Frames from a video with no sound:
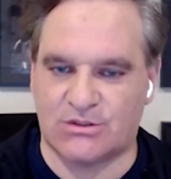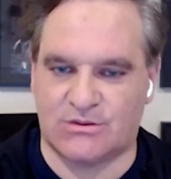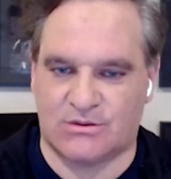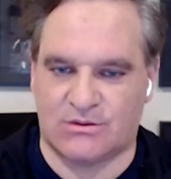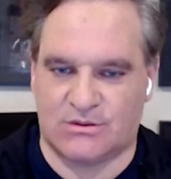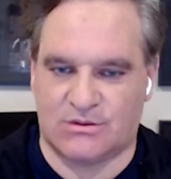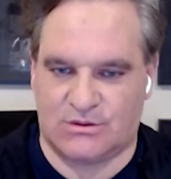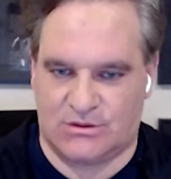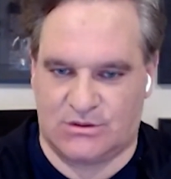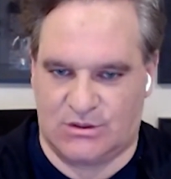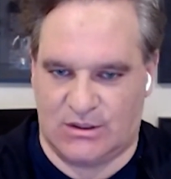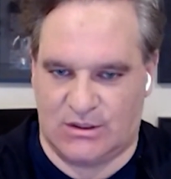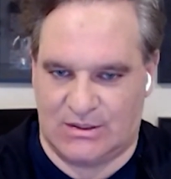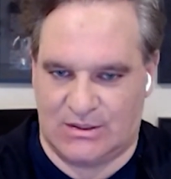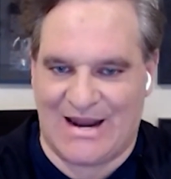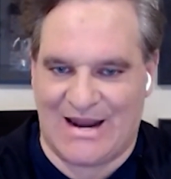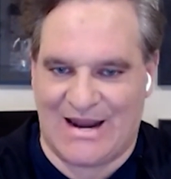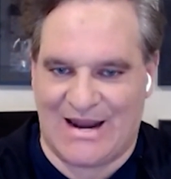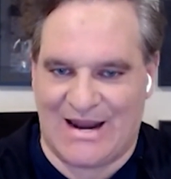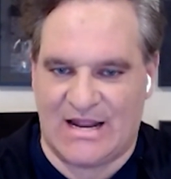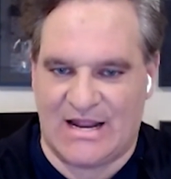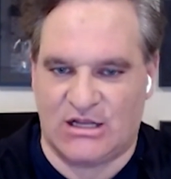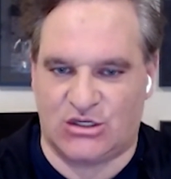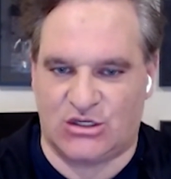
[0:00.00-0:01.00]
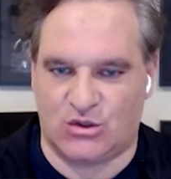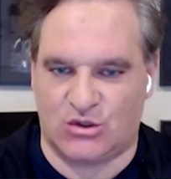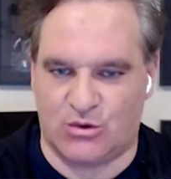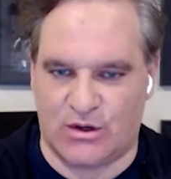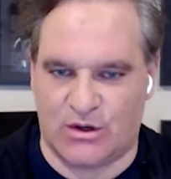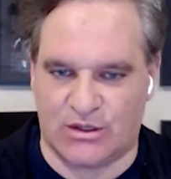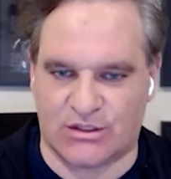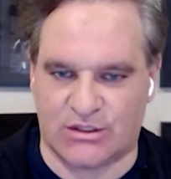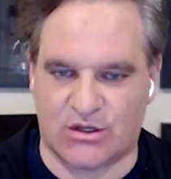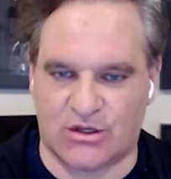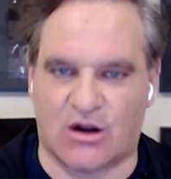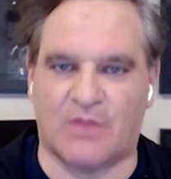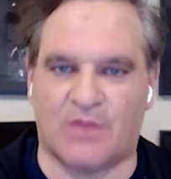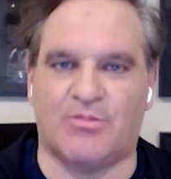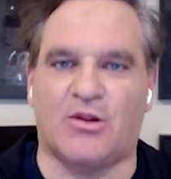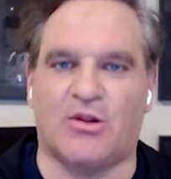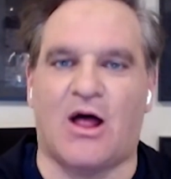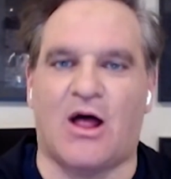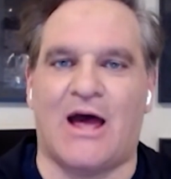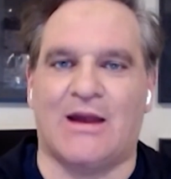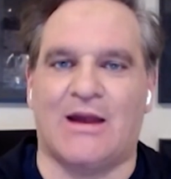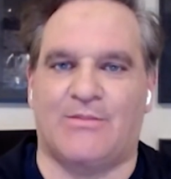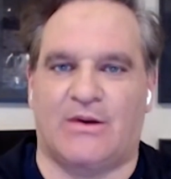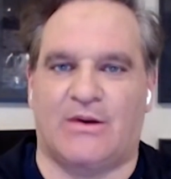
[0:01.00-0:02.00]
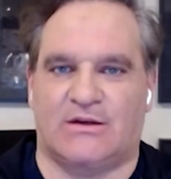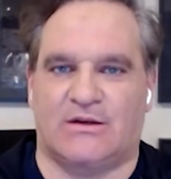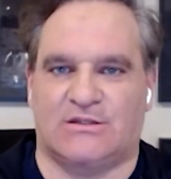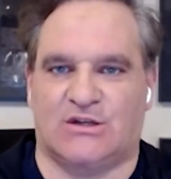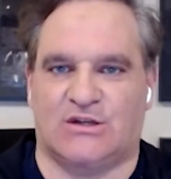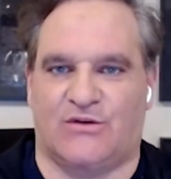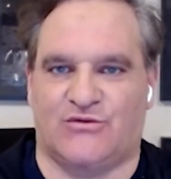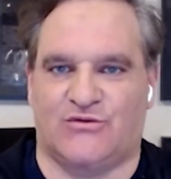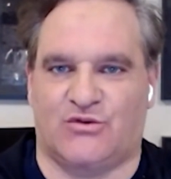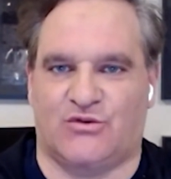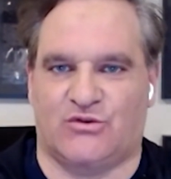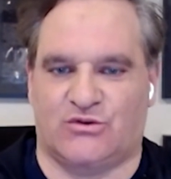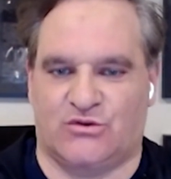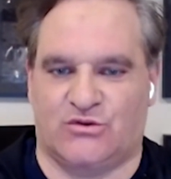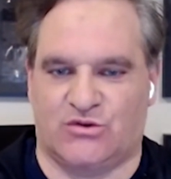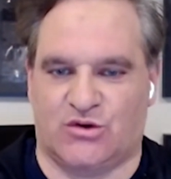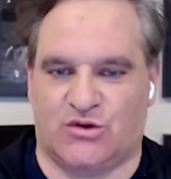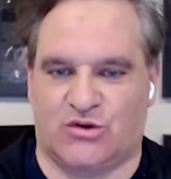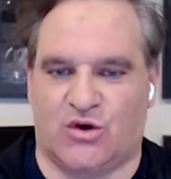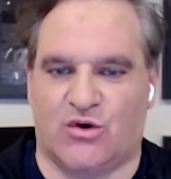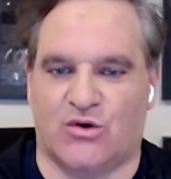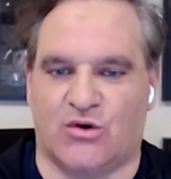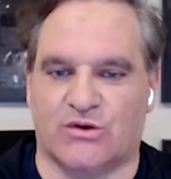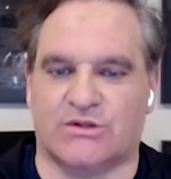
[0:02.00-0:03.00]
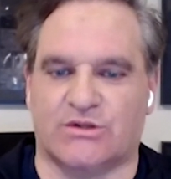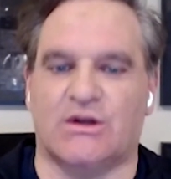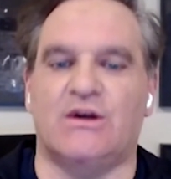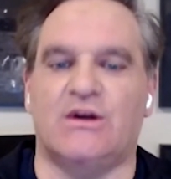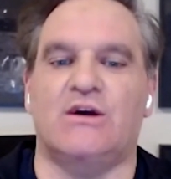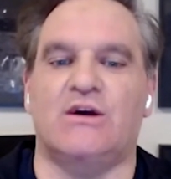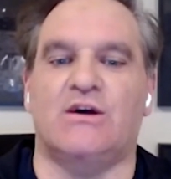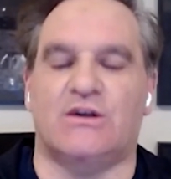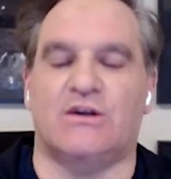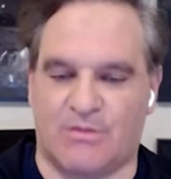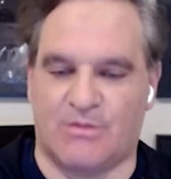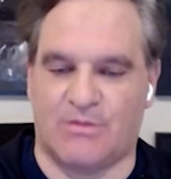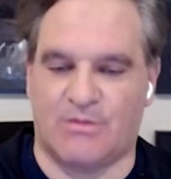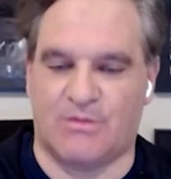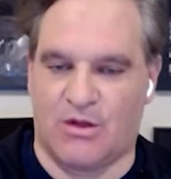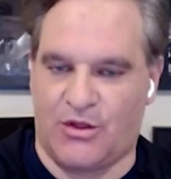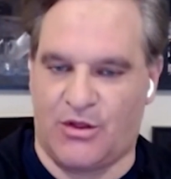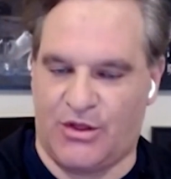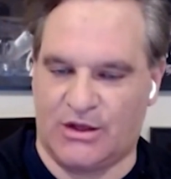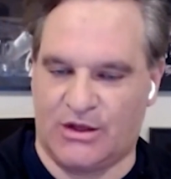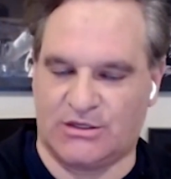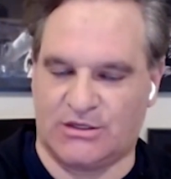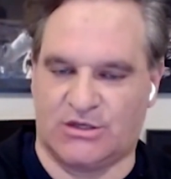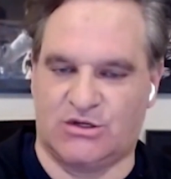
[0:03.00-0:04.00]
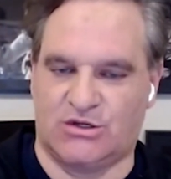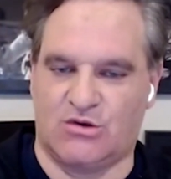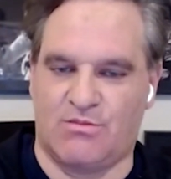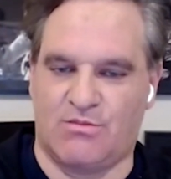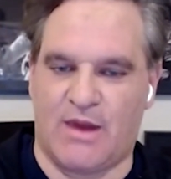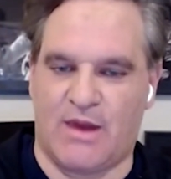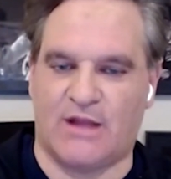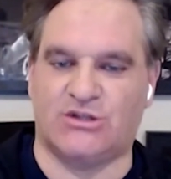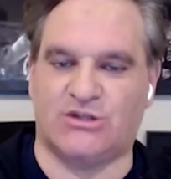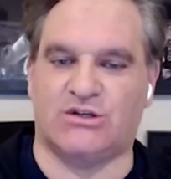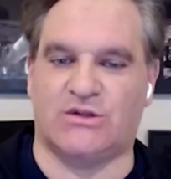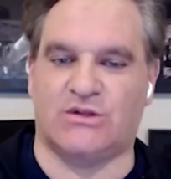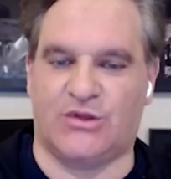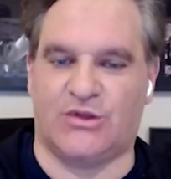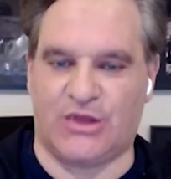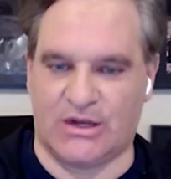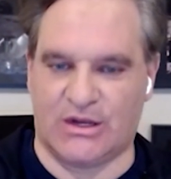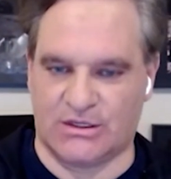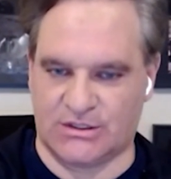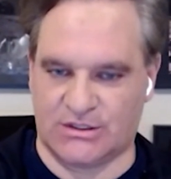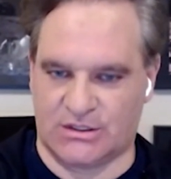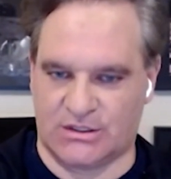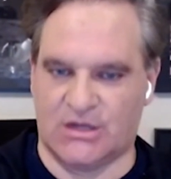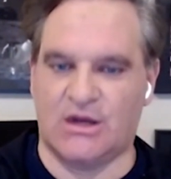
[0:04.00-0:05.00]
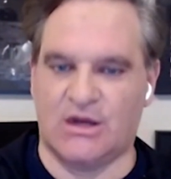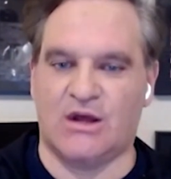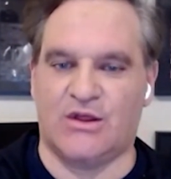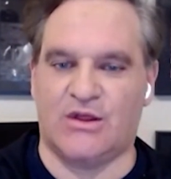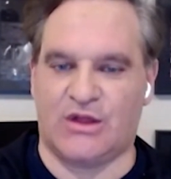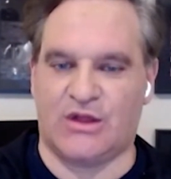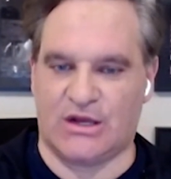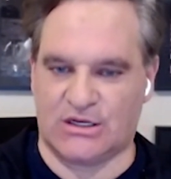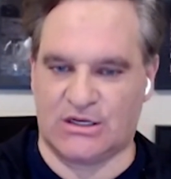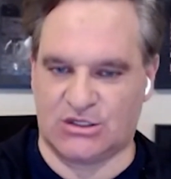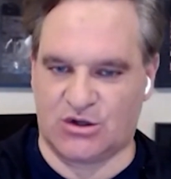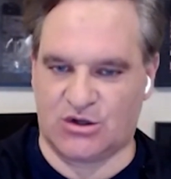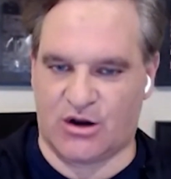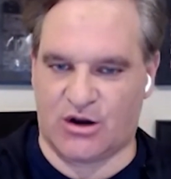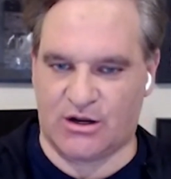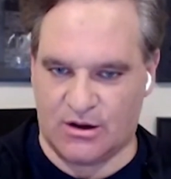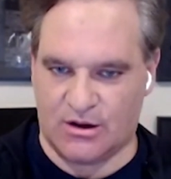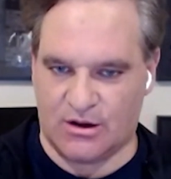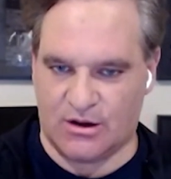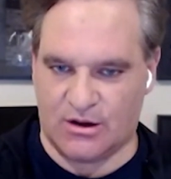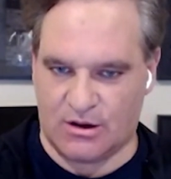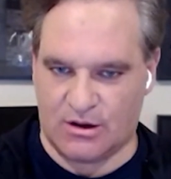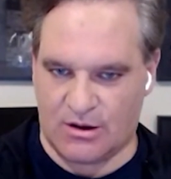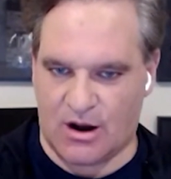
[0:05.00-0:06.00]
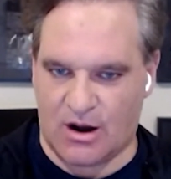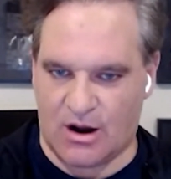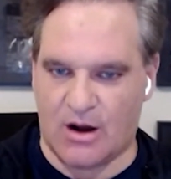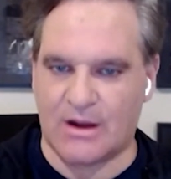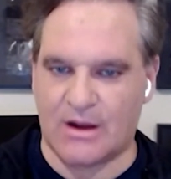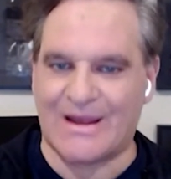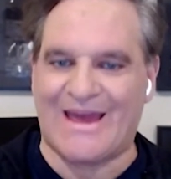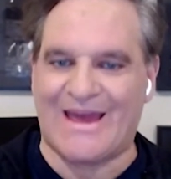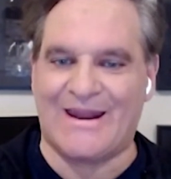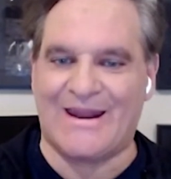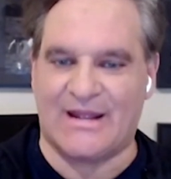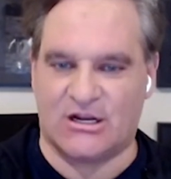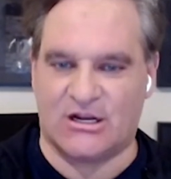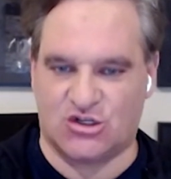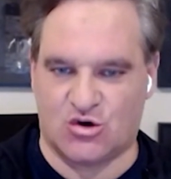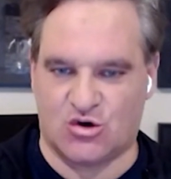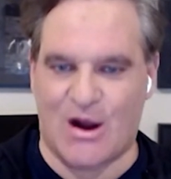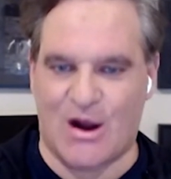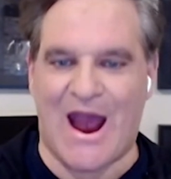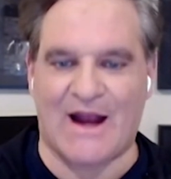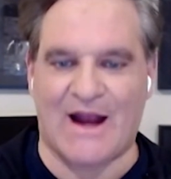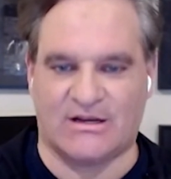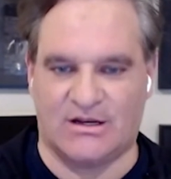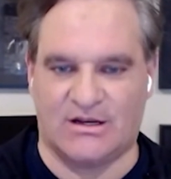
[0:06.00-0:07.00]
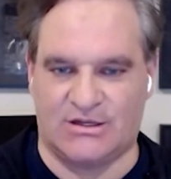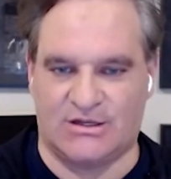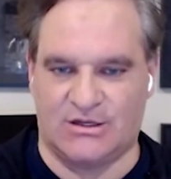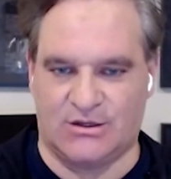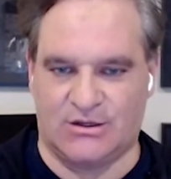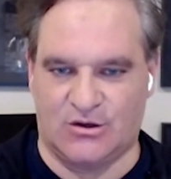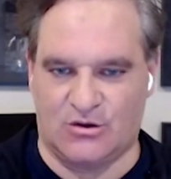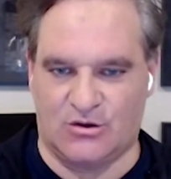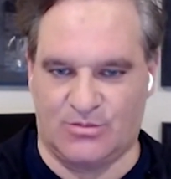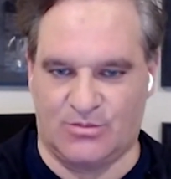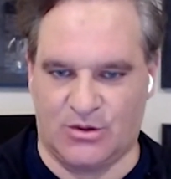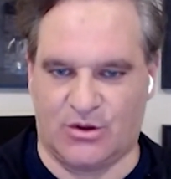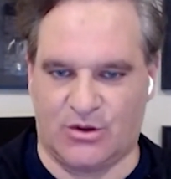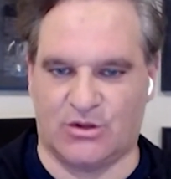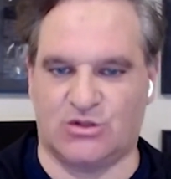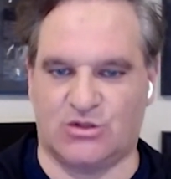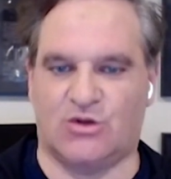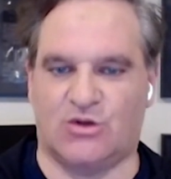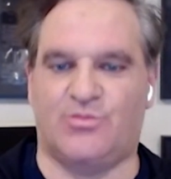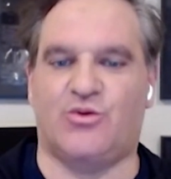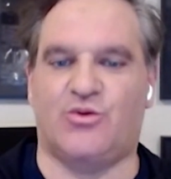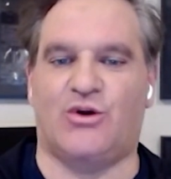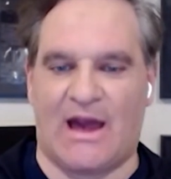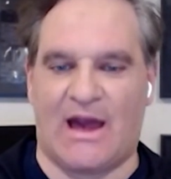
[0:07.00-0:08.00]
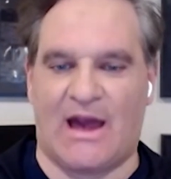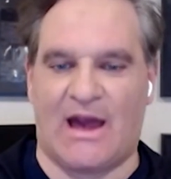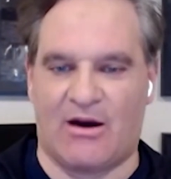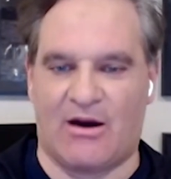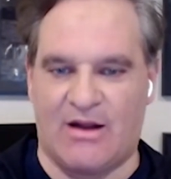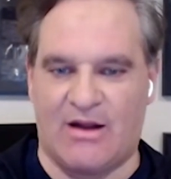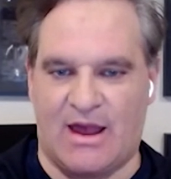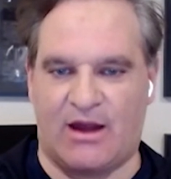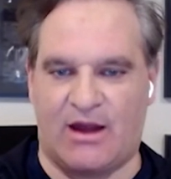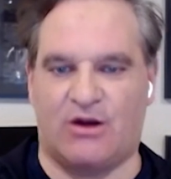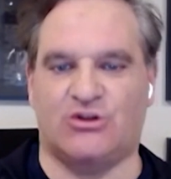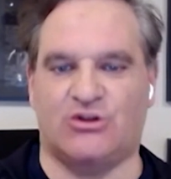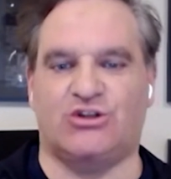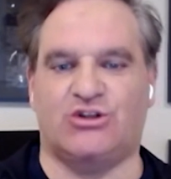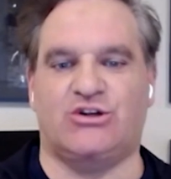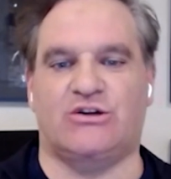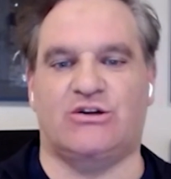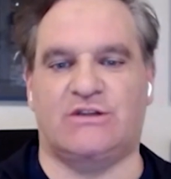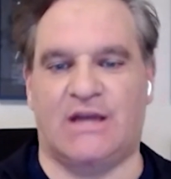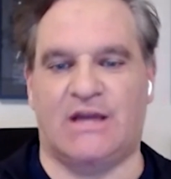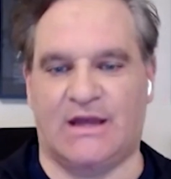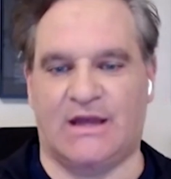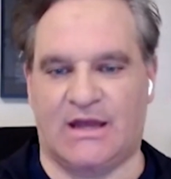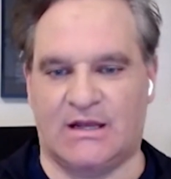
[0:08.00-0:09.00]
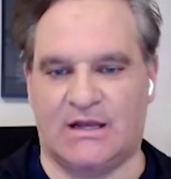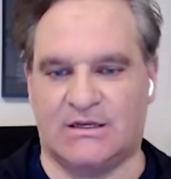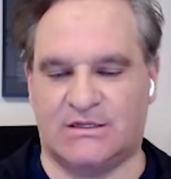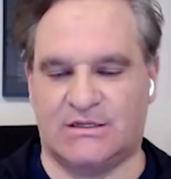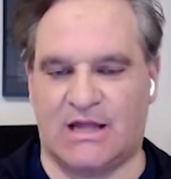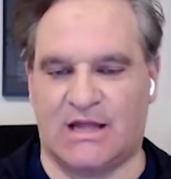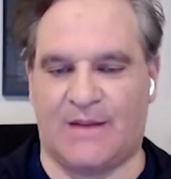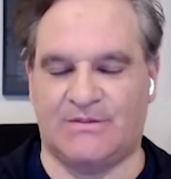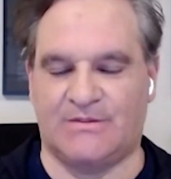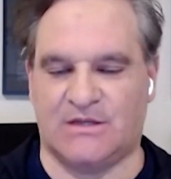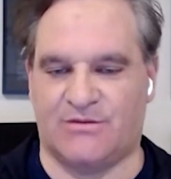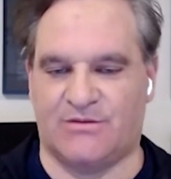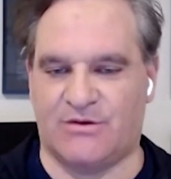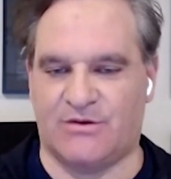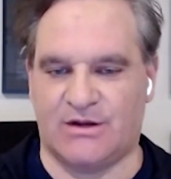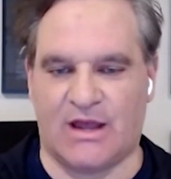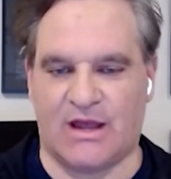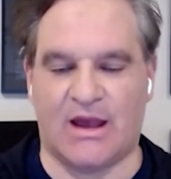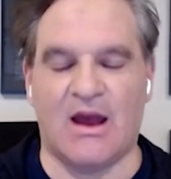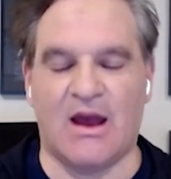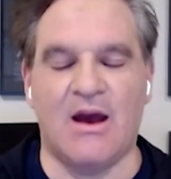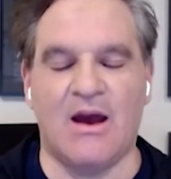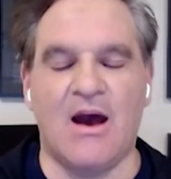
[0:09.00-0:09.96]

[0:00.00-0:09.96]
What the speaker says: to get into it and start applying myself towards those goals, some of the things that you mentioned, things started getting attracted to you, because you're putting out energy and you're taking steps every day.